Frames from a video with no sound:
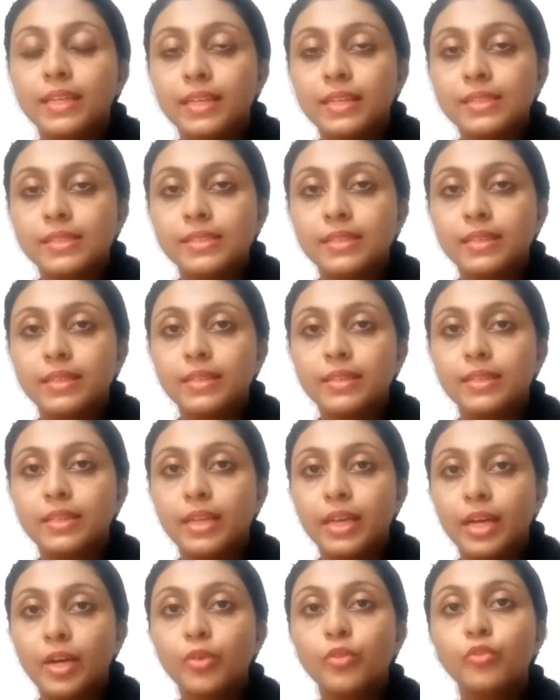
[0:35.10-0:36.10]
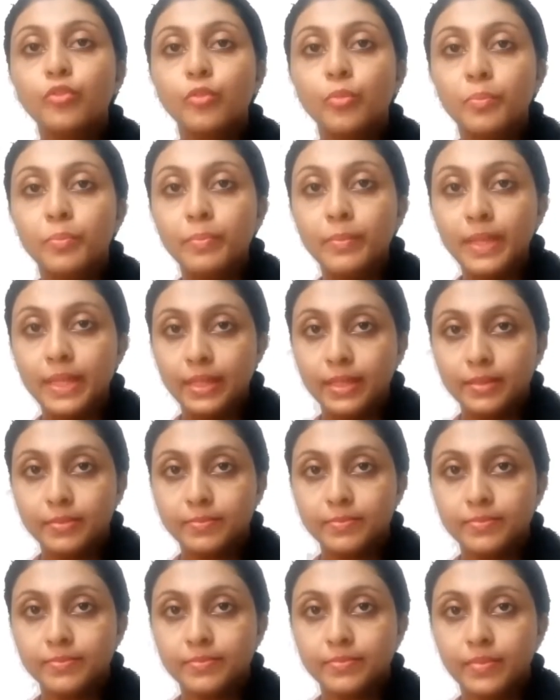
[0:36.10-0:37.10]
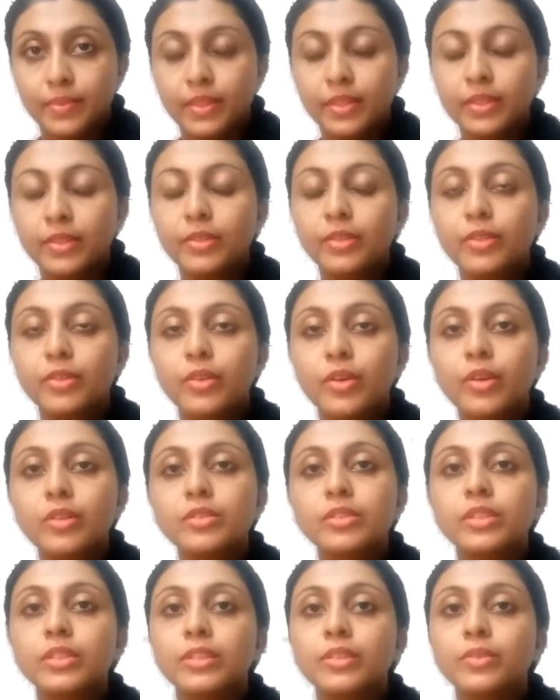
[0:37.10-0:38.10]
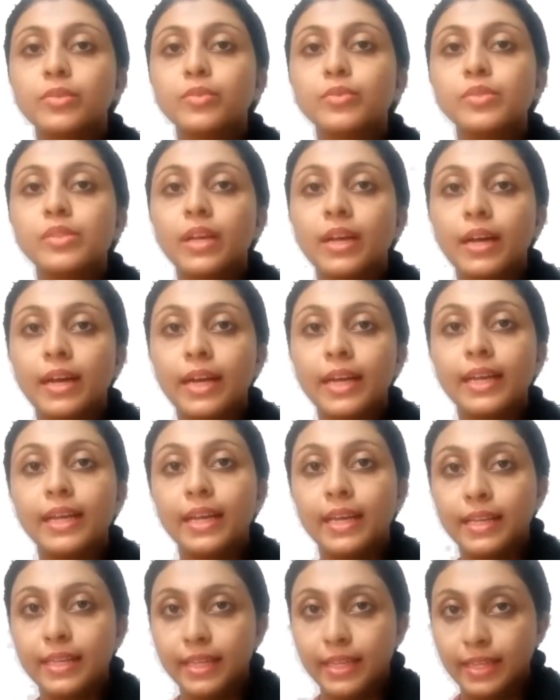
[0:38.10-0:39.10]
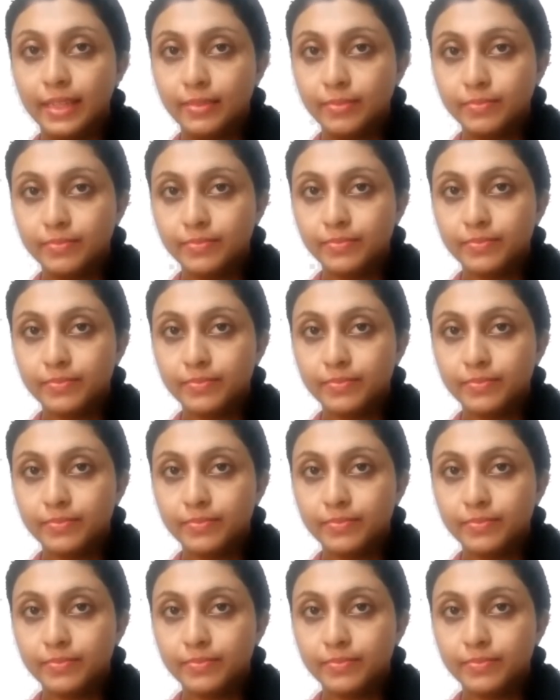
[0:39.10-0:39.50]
is now me. You do not use I again.